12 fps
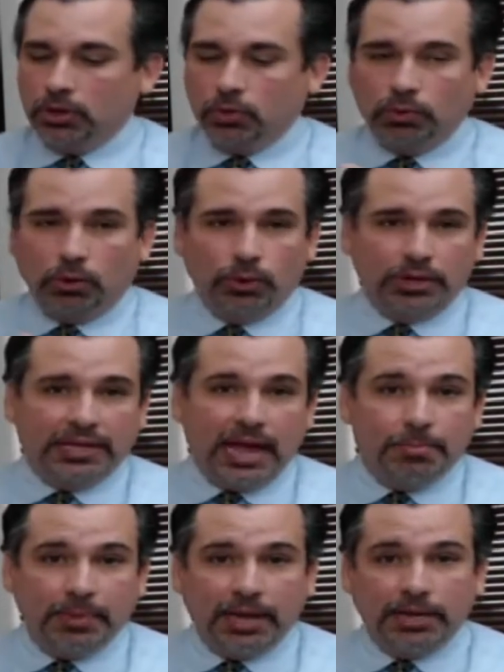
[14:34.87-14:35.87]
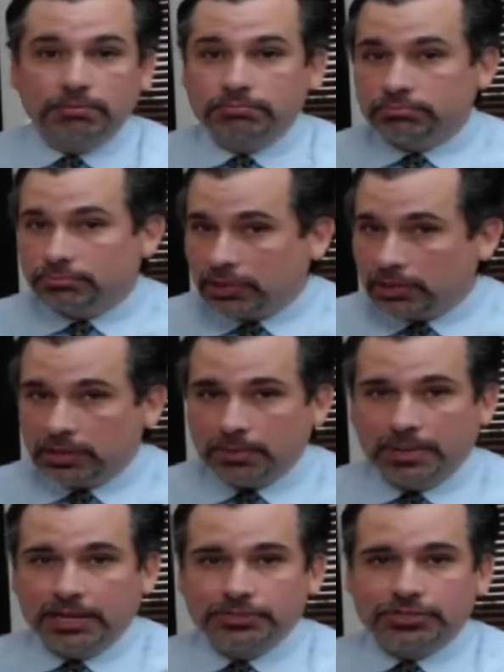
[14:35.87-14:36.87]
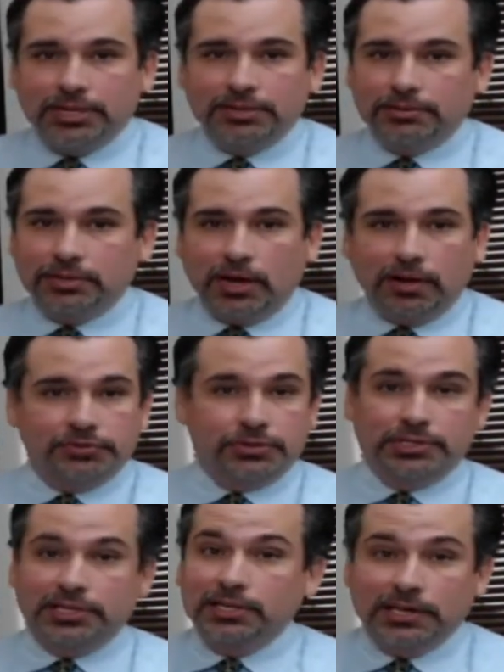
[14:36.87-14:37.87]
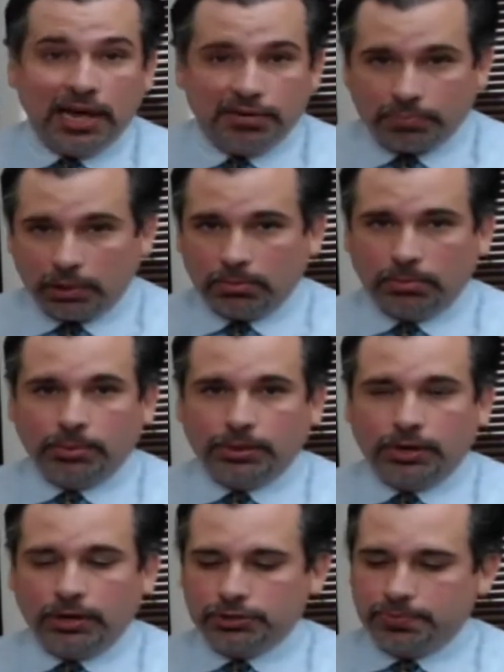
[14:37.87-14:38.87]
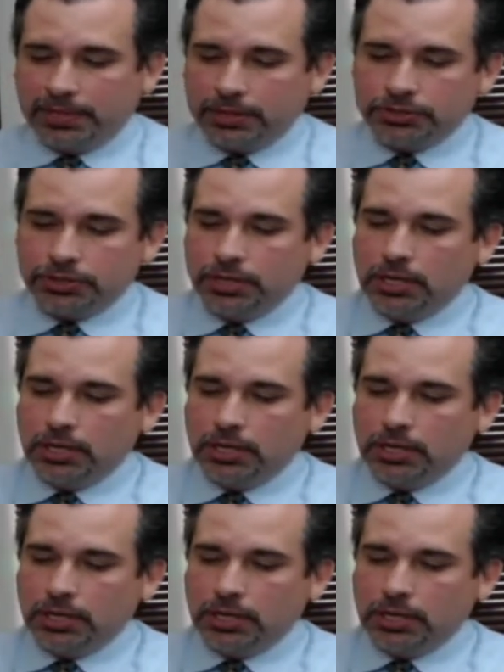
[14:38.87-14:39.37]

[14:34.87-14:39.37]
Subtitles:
Well, what did that mean? Well, that means that the officer didn't have probable cause, because